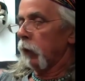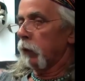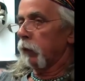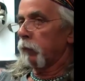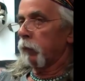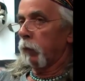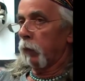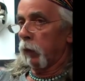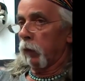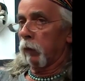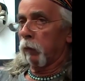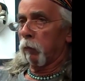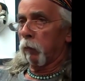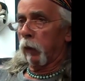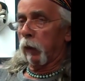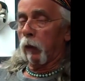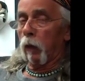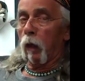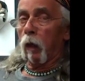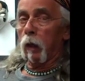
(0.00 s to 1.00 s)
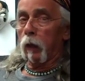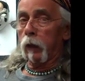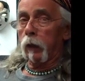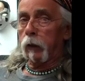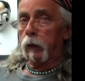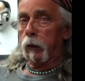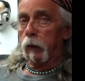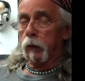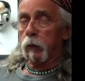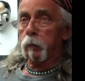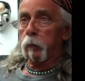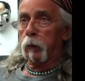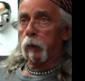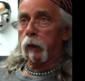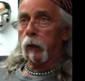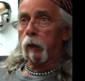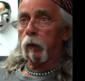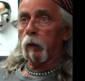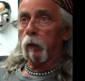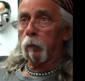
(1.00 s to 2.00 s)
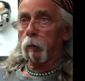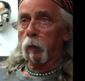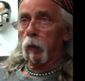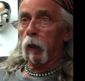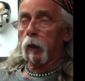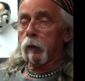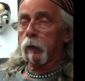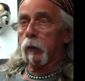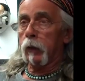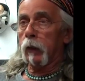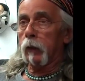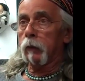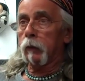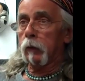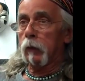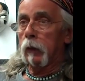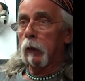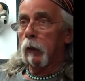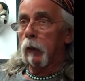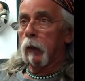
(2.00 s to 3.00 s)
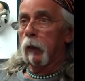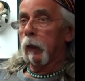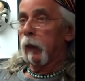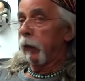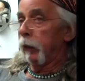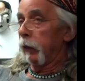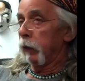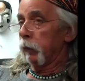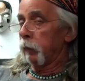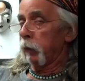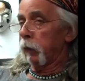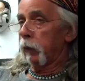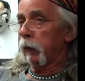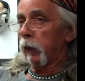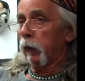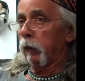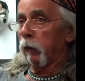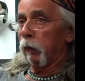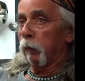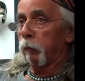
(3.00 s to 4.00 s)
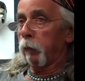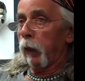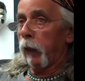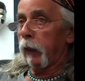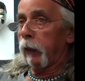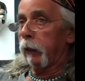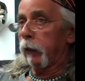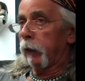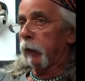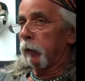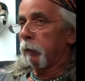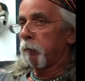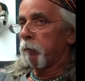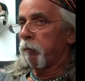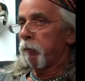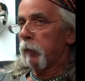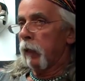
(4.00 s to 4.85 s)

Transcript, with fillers: is regarding this particular process in this particular painting